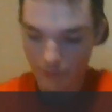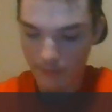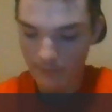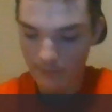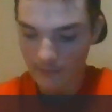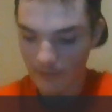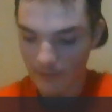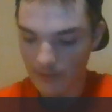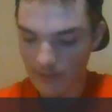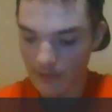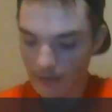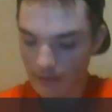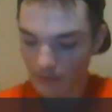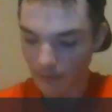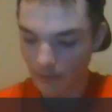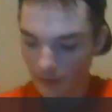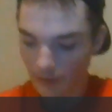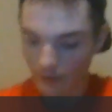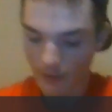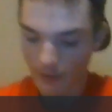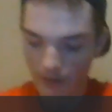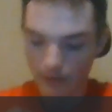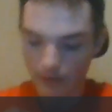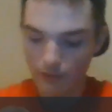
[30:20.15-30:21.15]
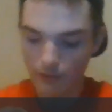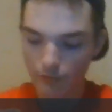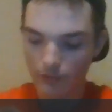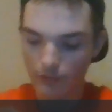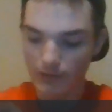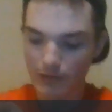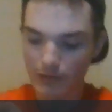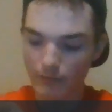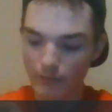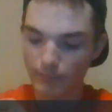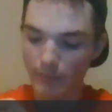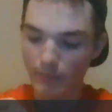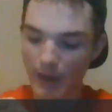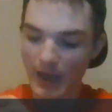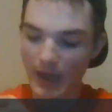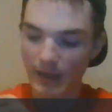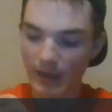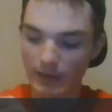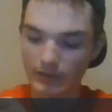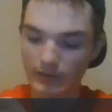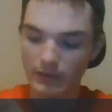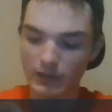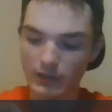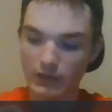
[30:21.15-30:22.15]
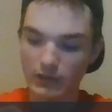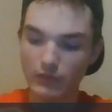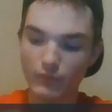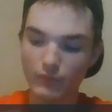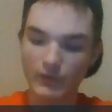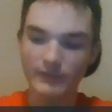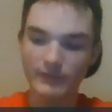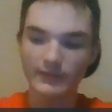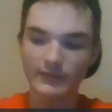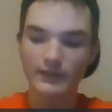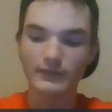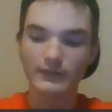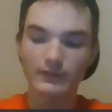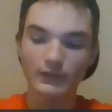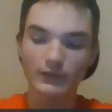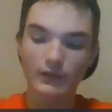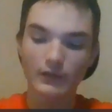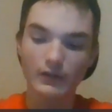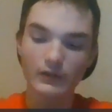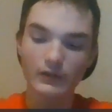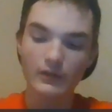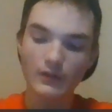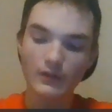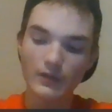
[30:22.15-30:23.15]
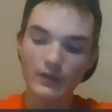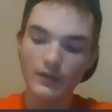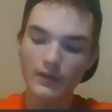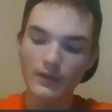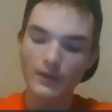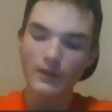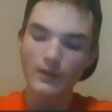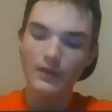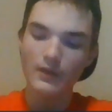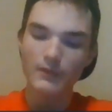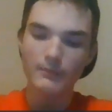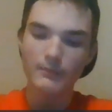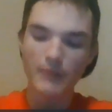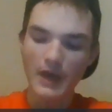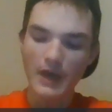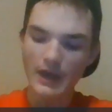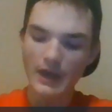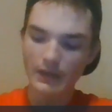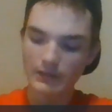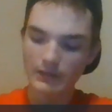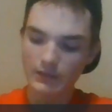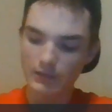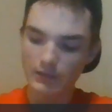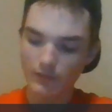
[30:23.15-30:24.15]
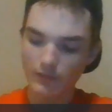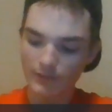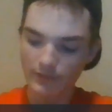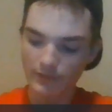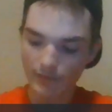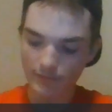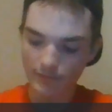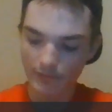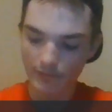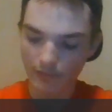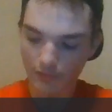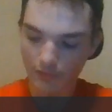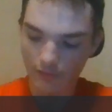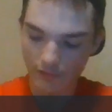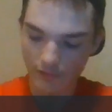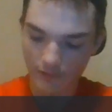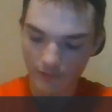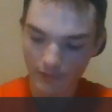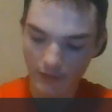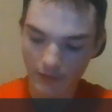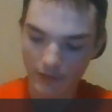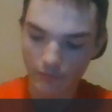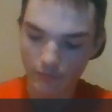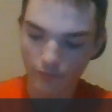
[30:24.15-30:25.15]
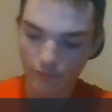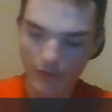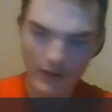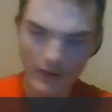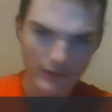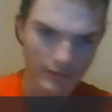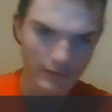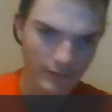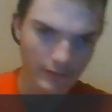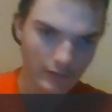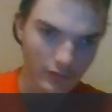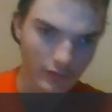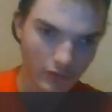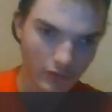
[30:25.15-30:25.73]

you put the needle on and you hear Back in the USSR. Back in the USSR is a great